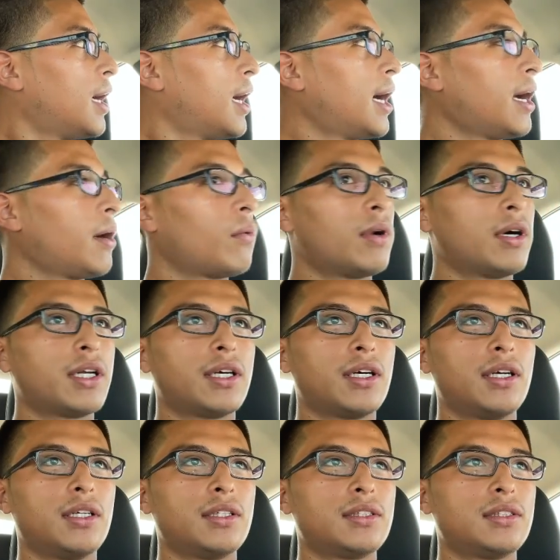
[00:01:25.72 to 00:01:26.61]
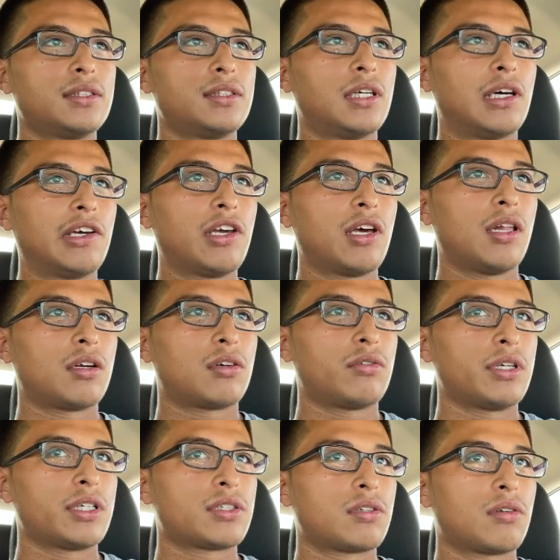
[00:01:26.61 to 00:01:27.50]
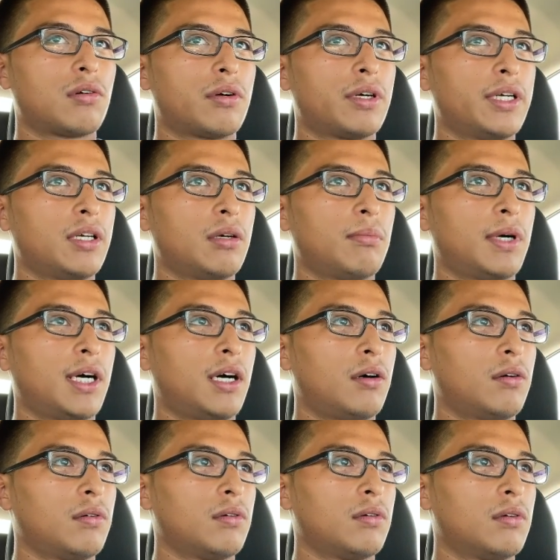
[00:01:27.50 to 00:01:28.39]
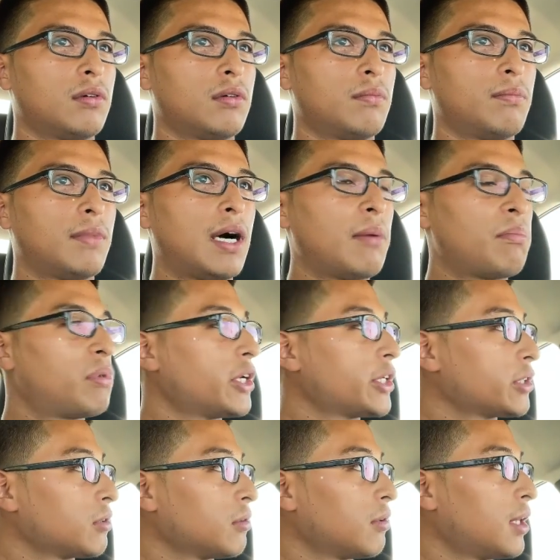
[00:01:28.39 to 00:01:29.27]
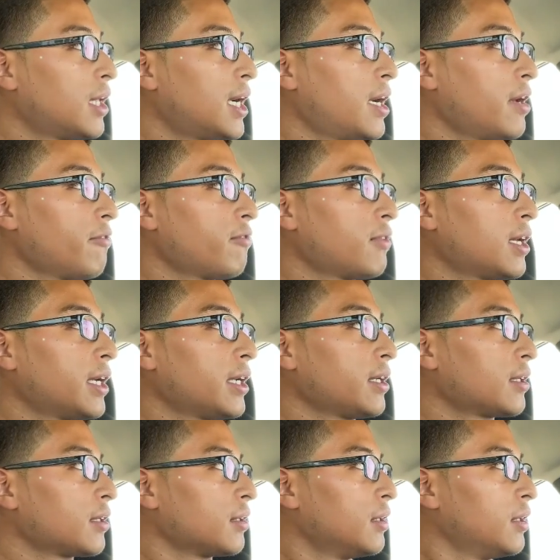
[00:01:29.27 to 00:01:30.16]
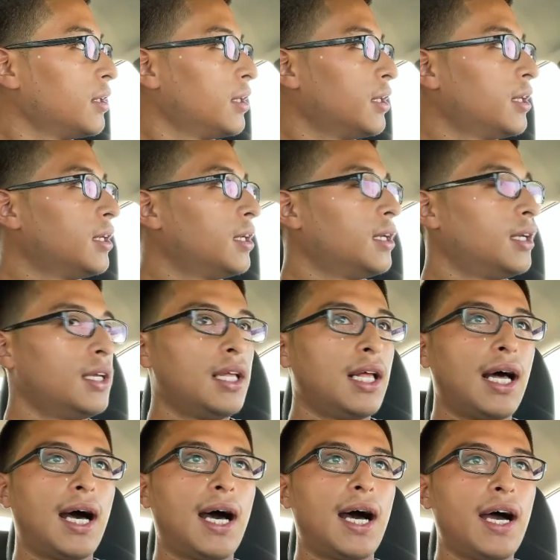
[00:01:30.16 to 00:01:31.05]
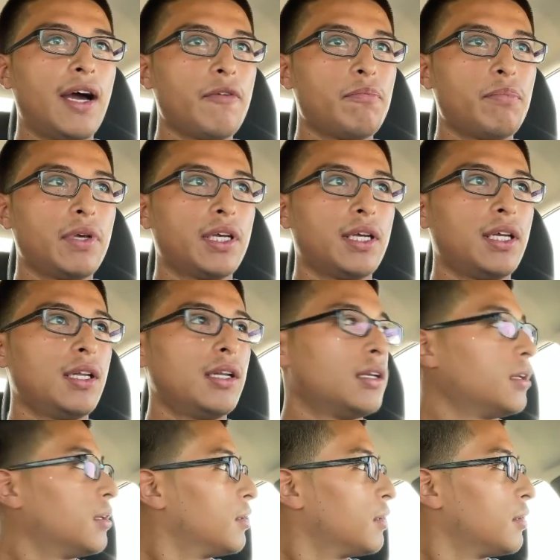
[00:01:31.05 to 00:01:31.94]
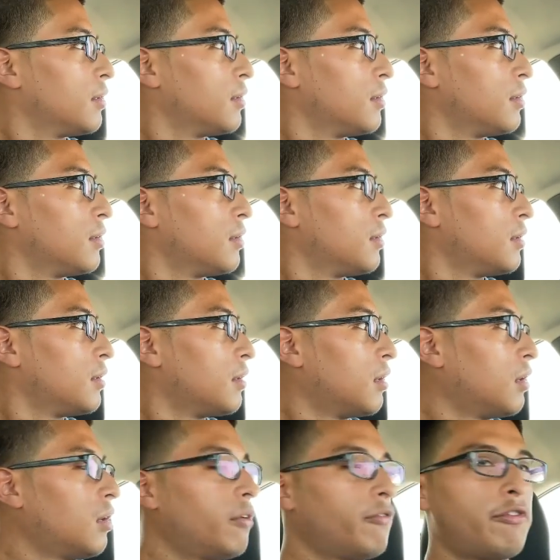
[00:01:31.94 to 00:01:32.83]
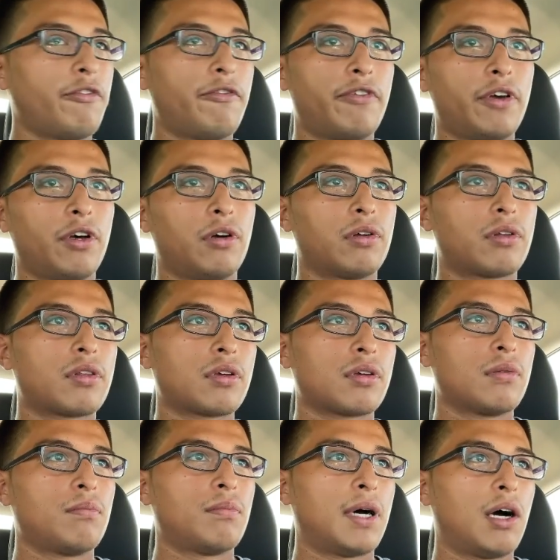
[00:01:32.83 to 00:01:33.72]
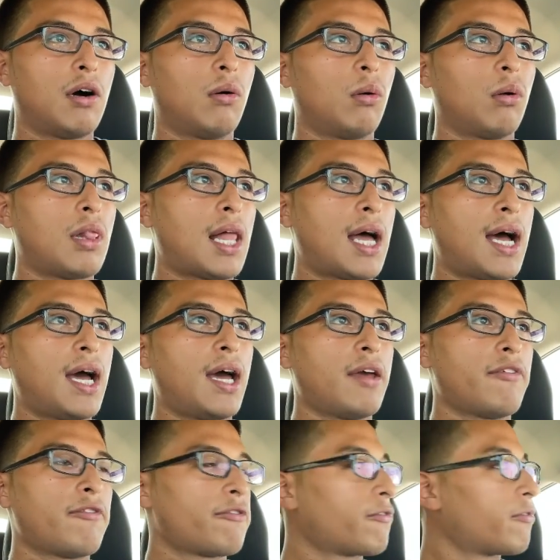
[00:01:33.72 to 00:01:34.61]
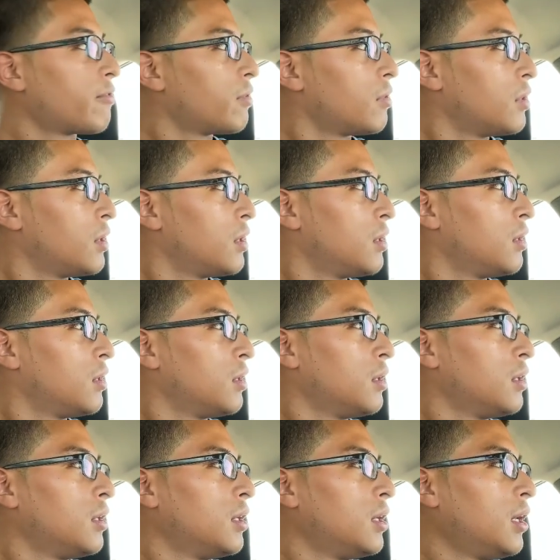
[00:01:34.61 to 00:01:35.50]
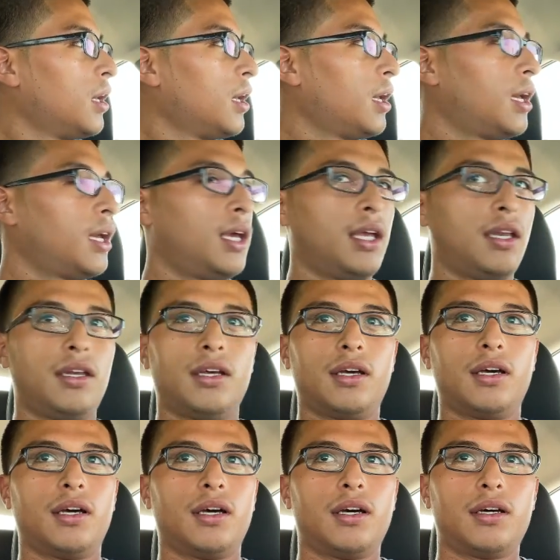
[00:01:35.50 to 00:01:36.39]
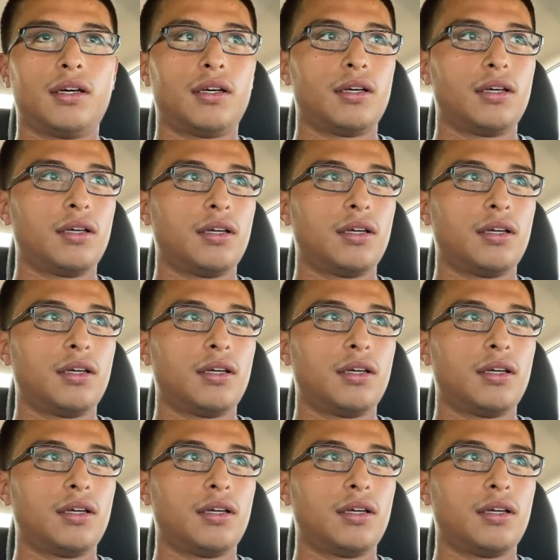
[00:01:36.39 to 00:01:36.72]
I want to tell y'all a quick story about my personal life, like I've been unfulfilled my whole life, and uh,